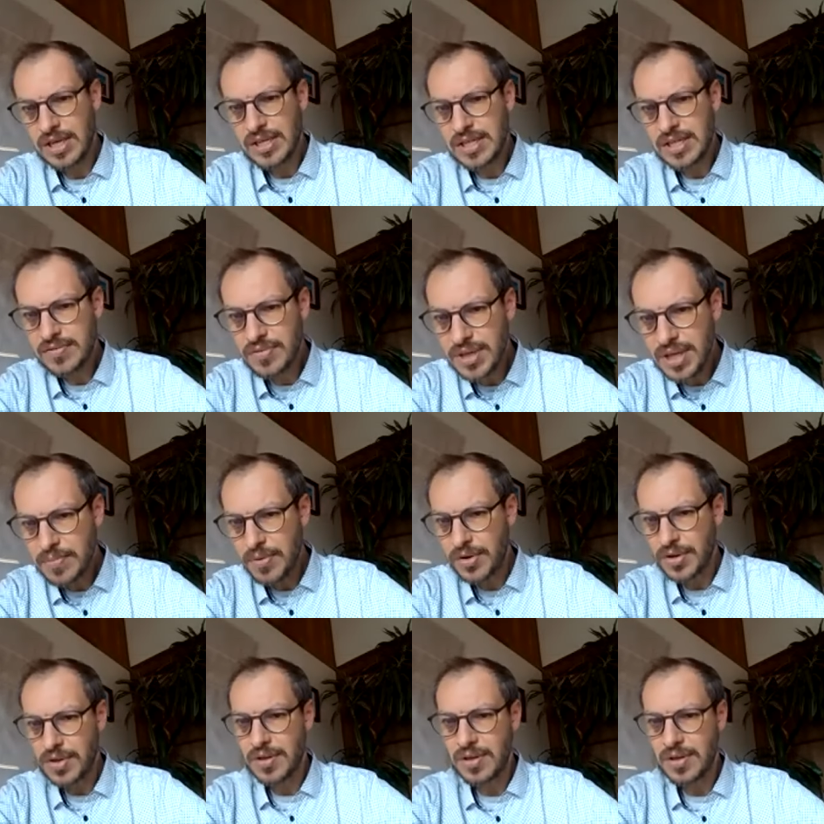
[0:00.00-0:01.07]
That's really
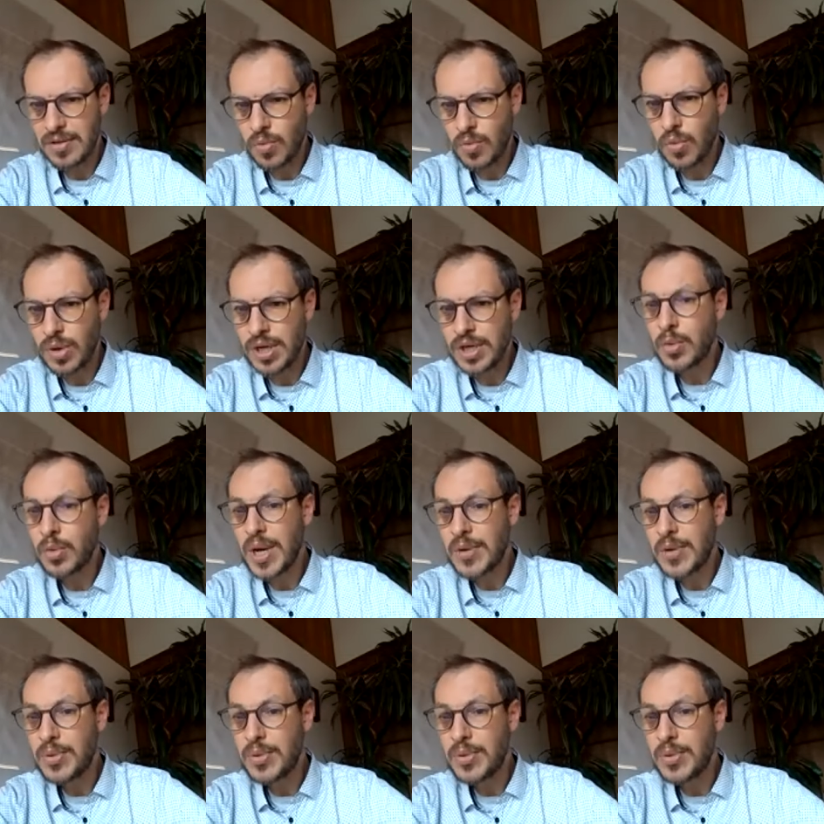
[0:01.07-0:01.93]
important in the way